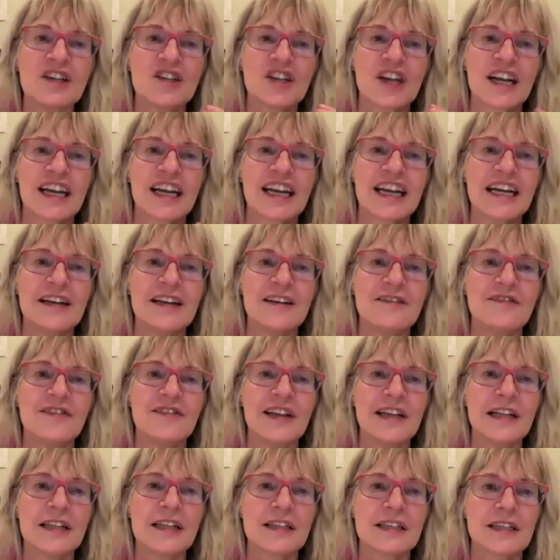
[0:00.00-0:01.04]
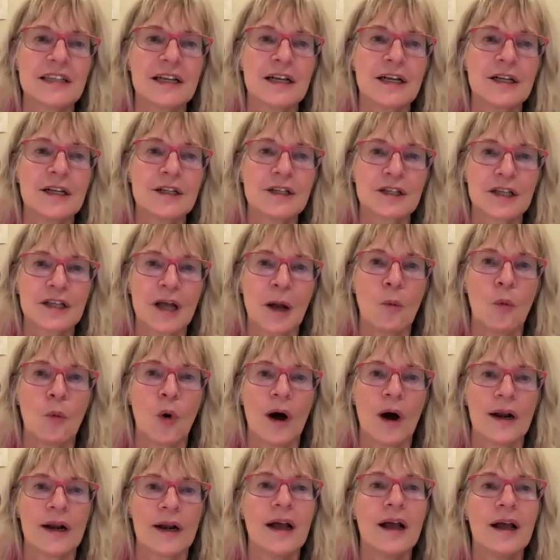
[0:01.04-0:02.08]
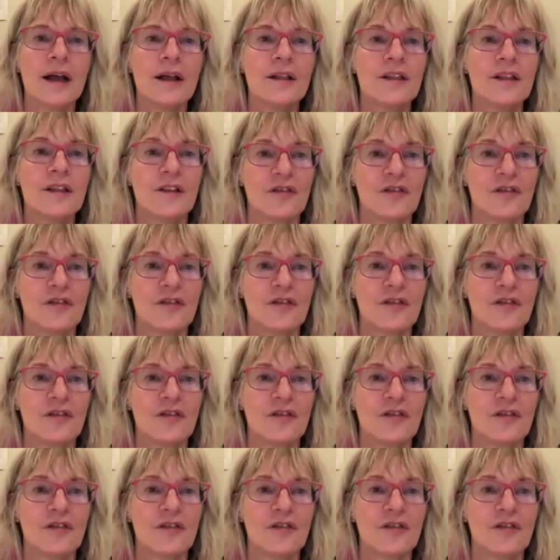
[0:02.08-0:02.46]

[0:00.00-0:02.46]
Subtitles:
to convince someone that